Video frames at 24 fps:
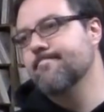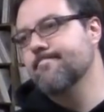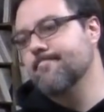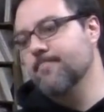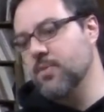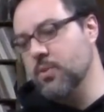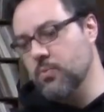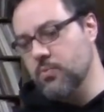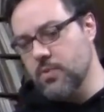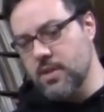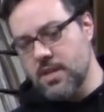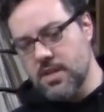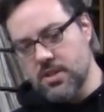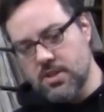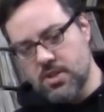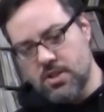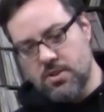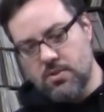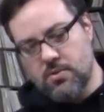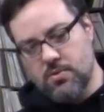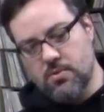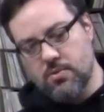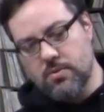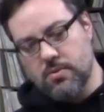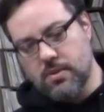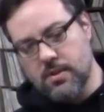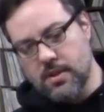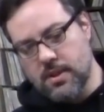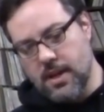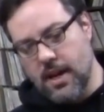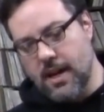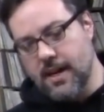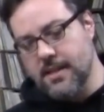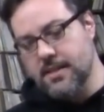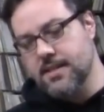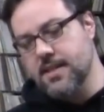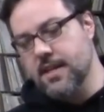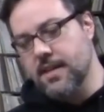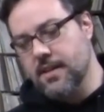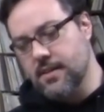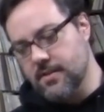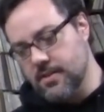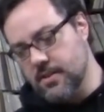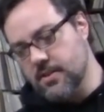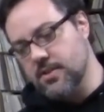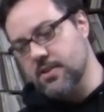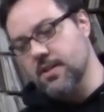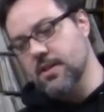the reissue content of
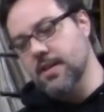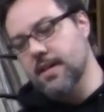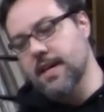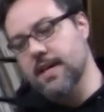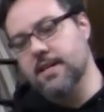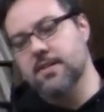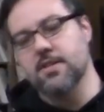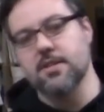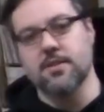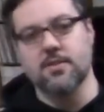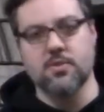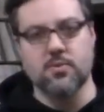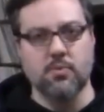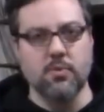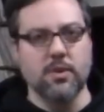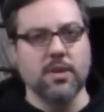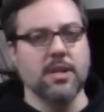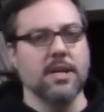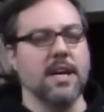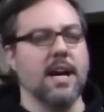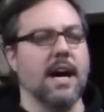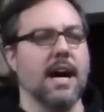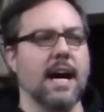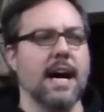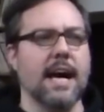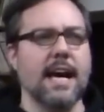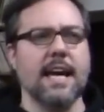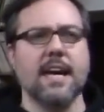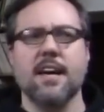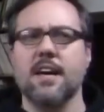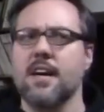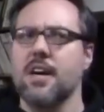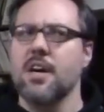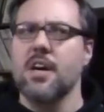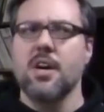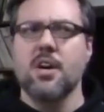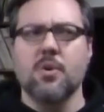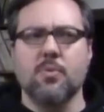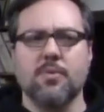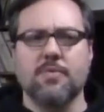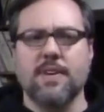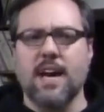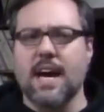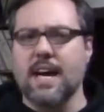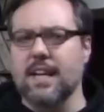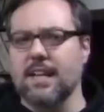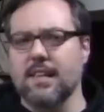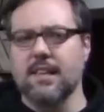this collection is really high. We've
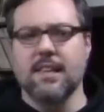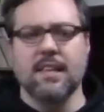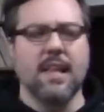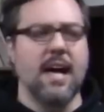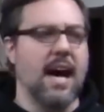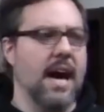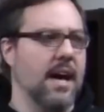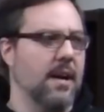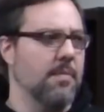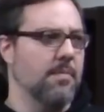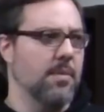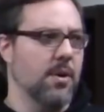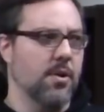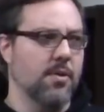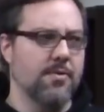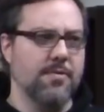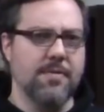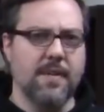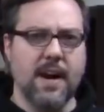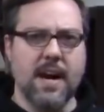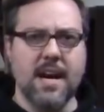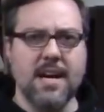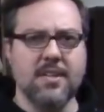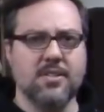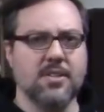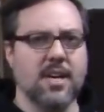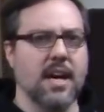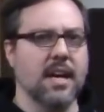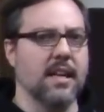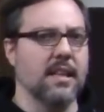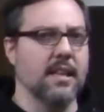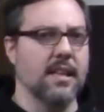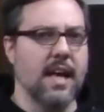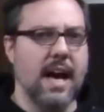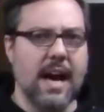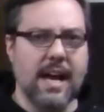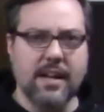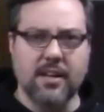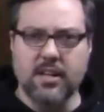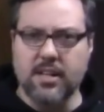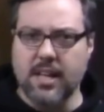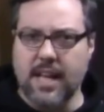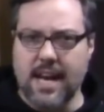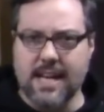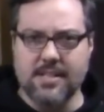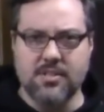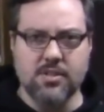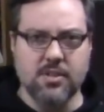got a lot of MoFis, got a lot of
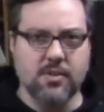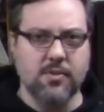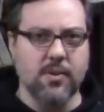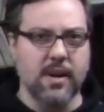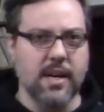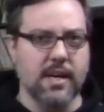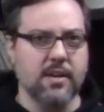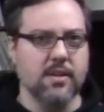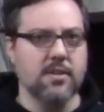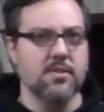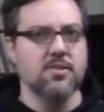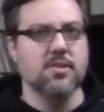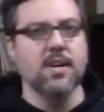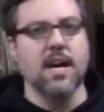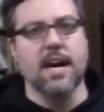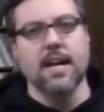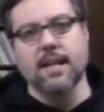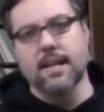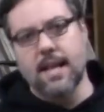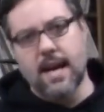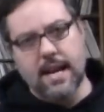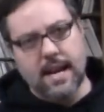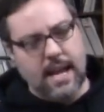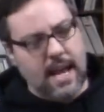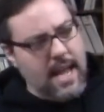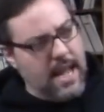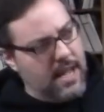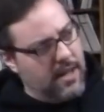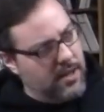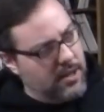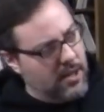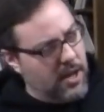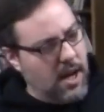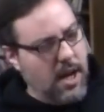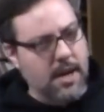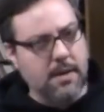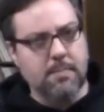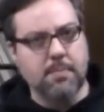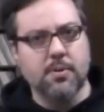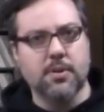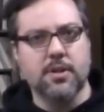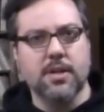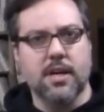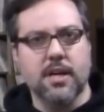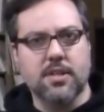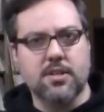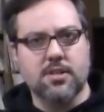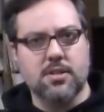classic records, got a lot of analog
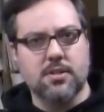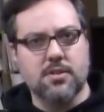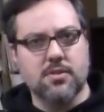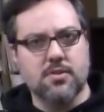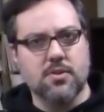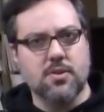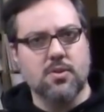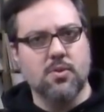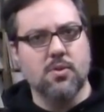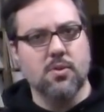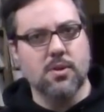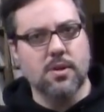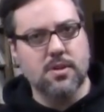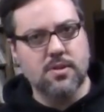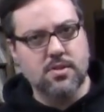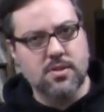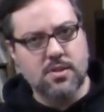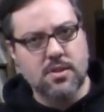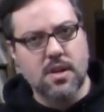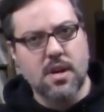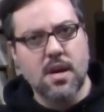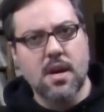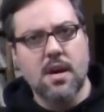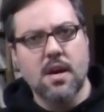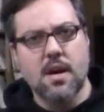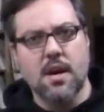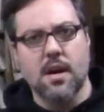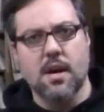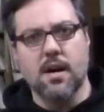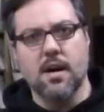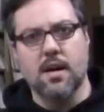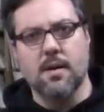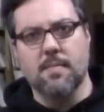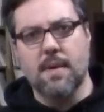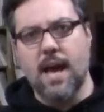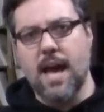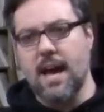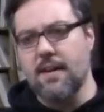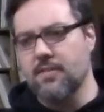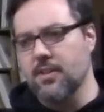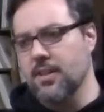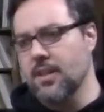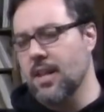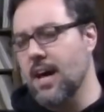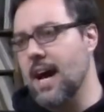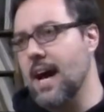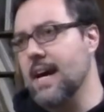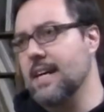productions, of course. Have a
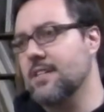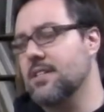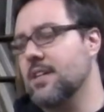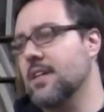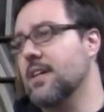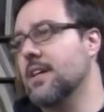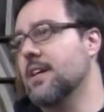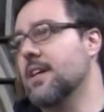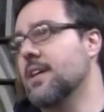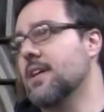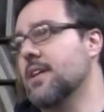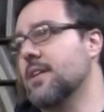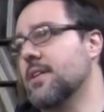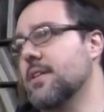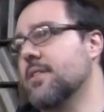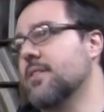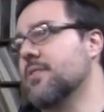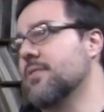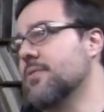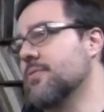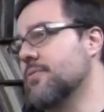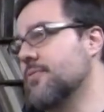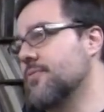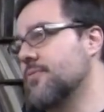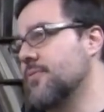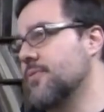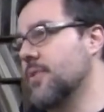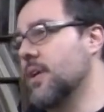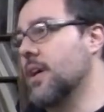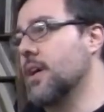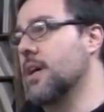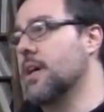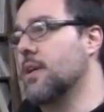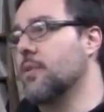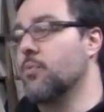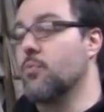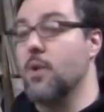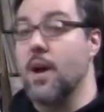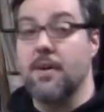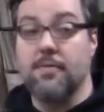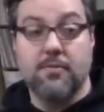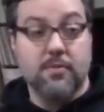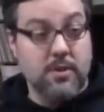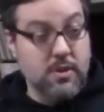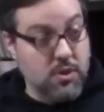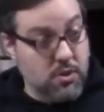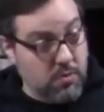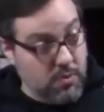lot of
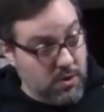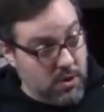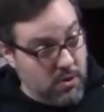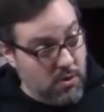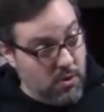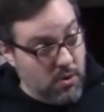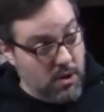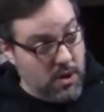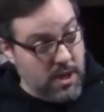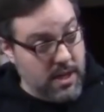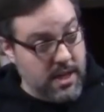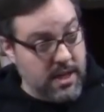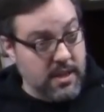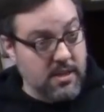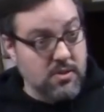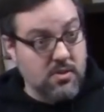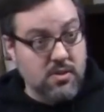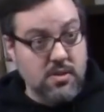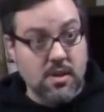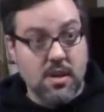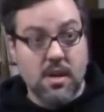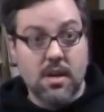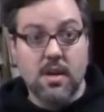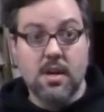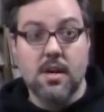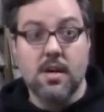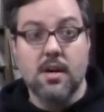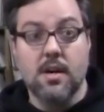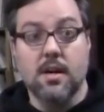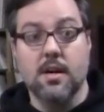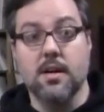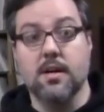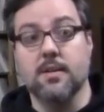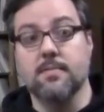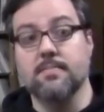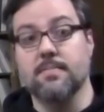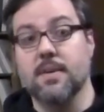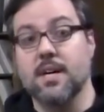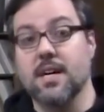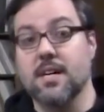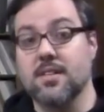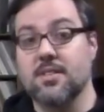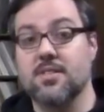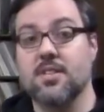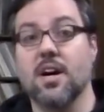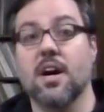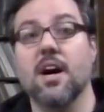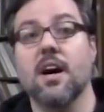reference recordings, a
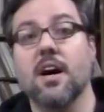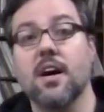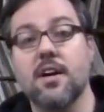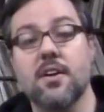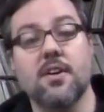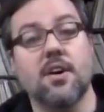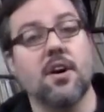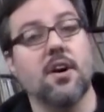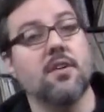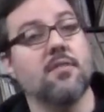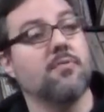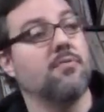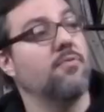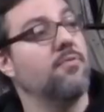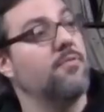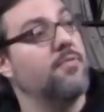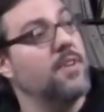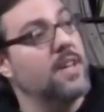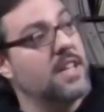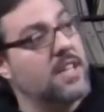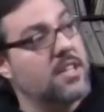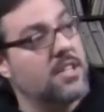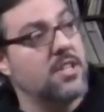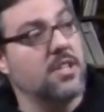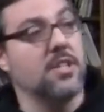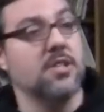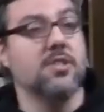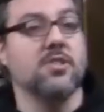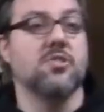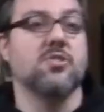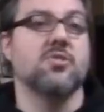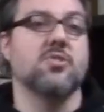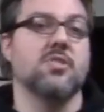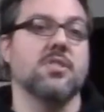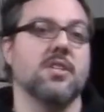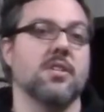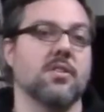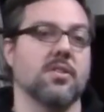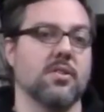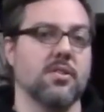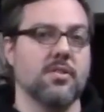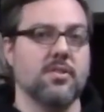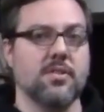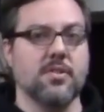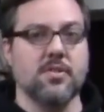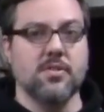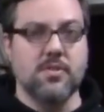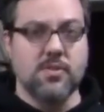ton of vintage
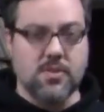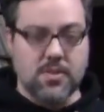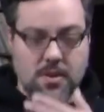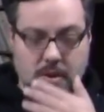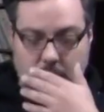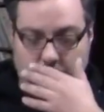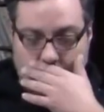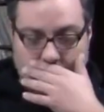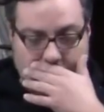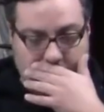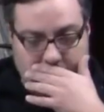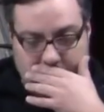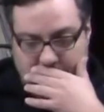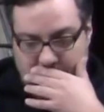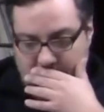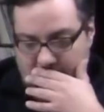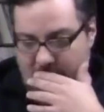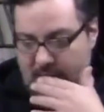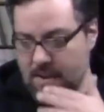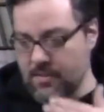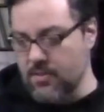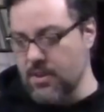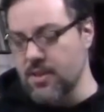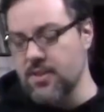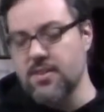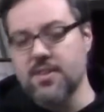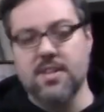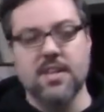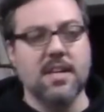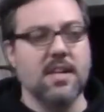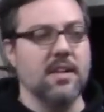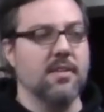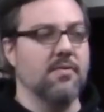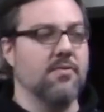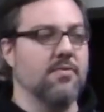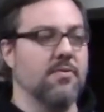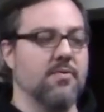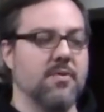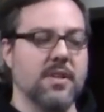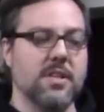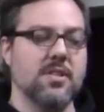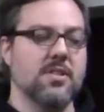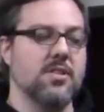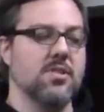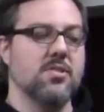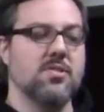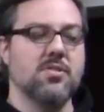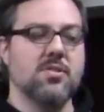sealed. And so everything
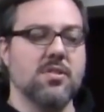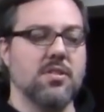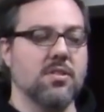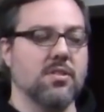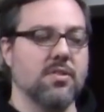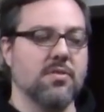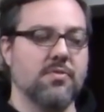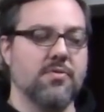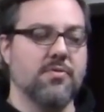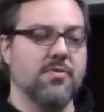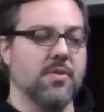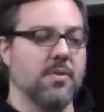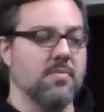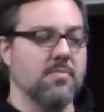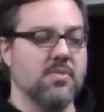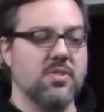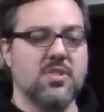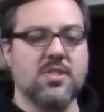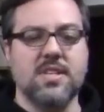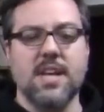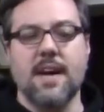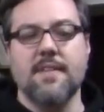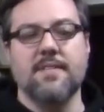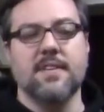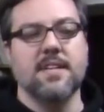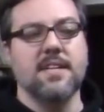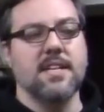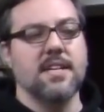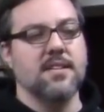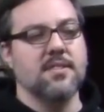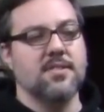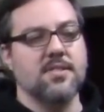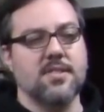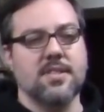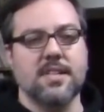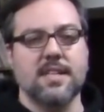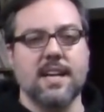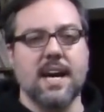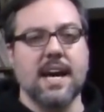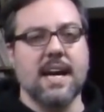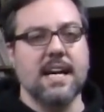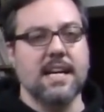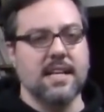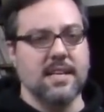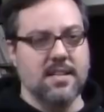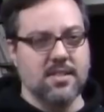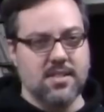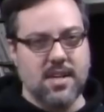vintage sealed from 70s to
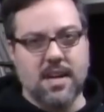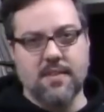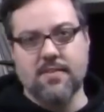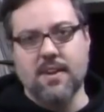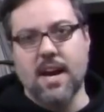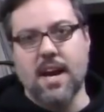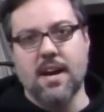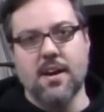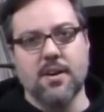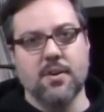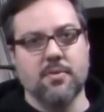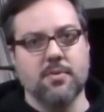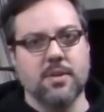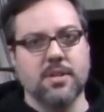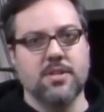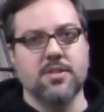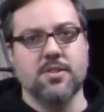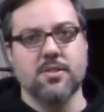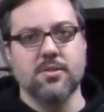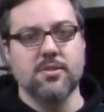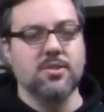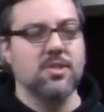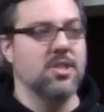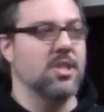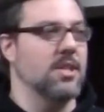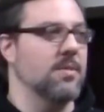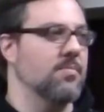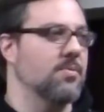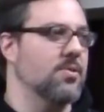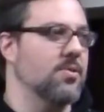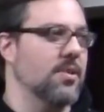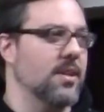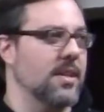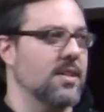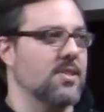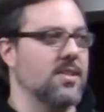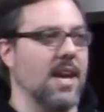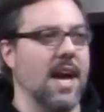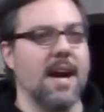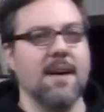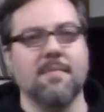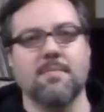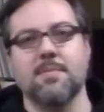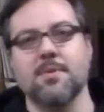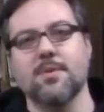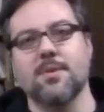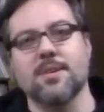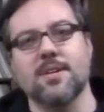90s. I've got original Cheap Tricks
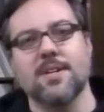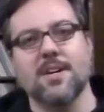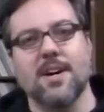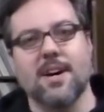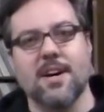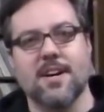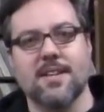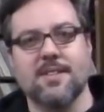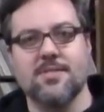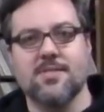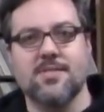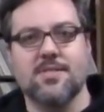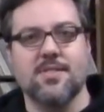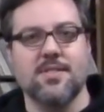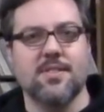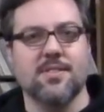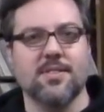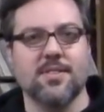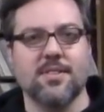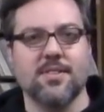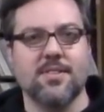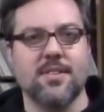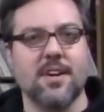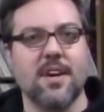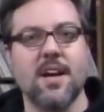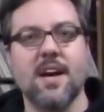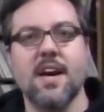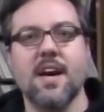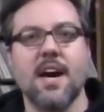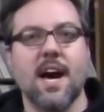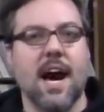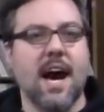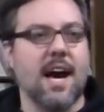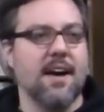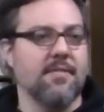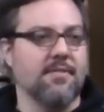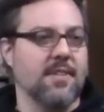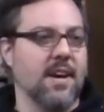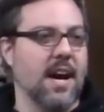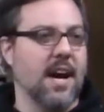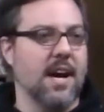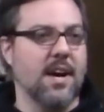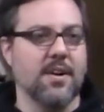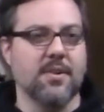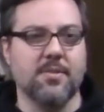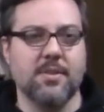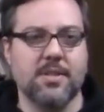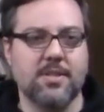at Budokan sealed. I've
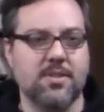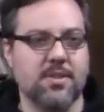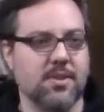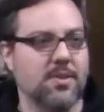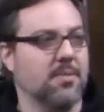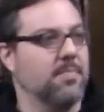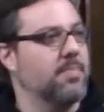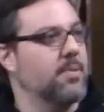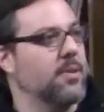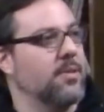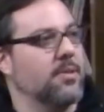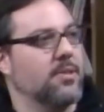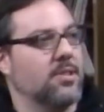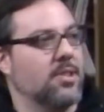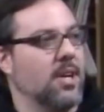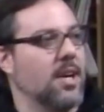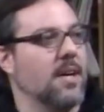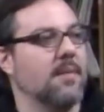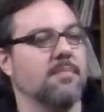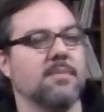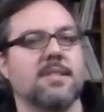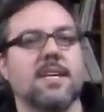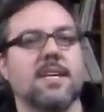got original Pearl Jam